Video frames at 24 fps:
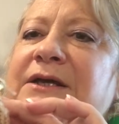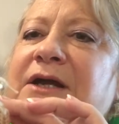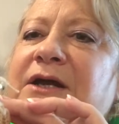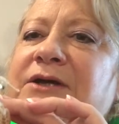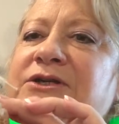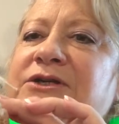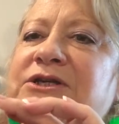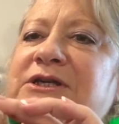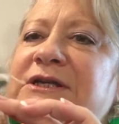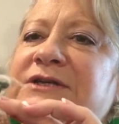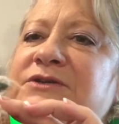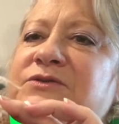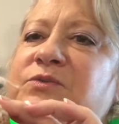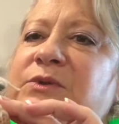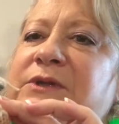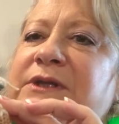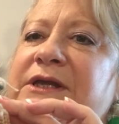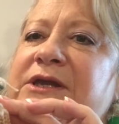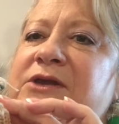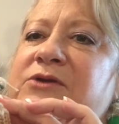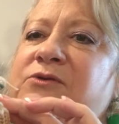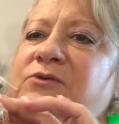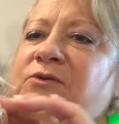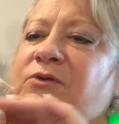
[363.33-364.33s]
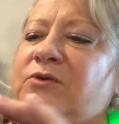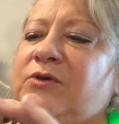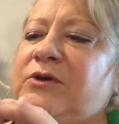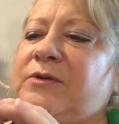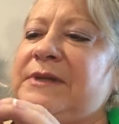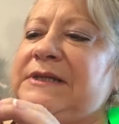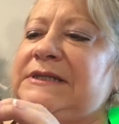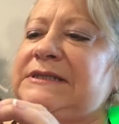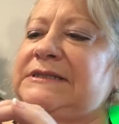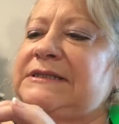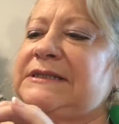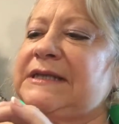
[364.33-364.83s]
she has really cute
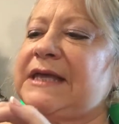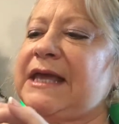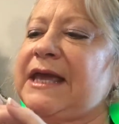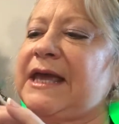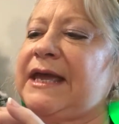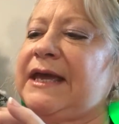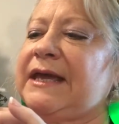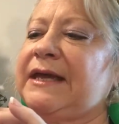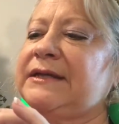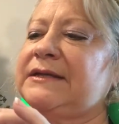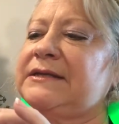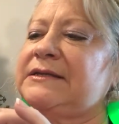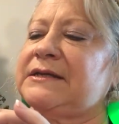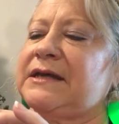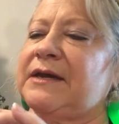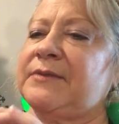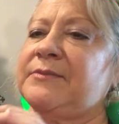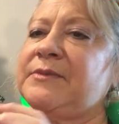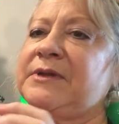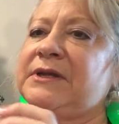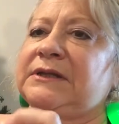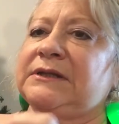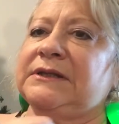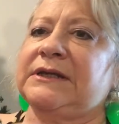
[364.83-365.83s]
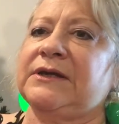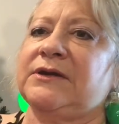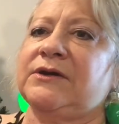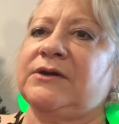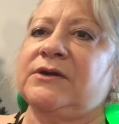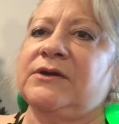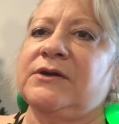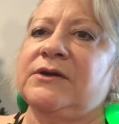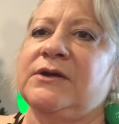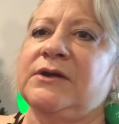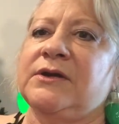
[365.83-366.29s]
ornaments, and I'm going to link